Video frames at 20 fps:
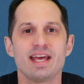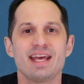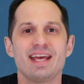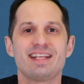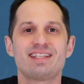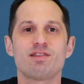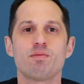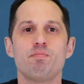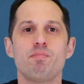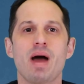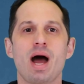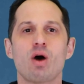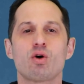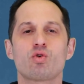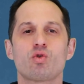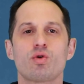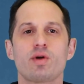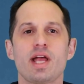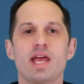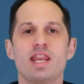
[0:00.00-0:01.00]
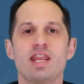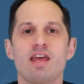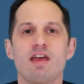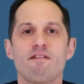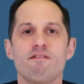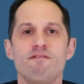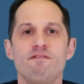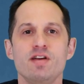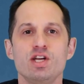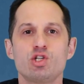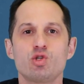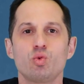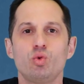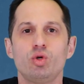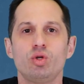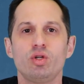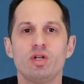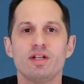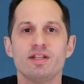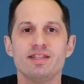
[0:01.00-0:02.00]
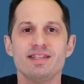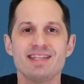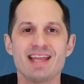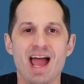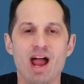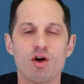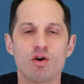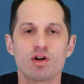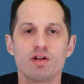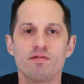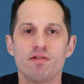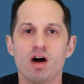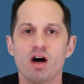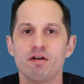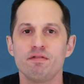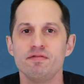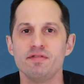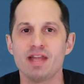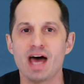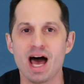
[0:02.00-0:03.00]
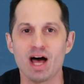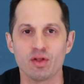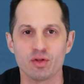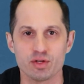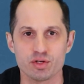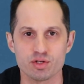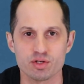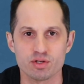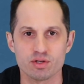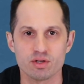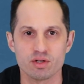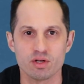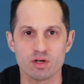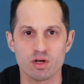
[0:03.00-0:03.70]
It's about creating a visual narrative of knowledge.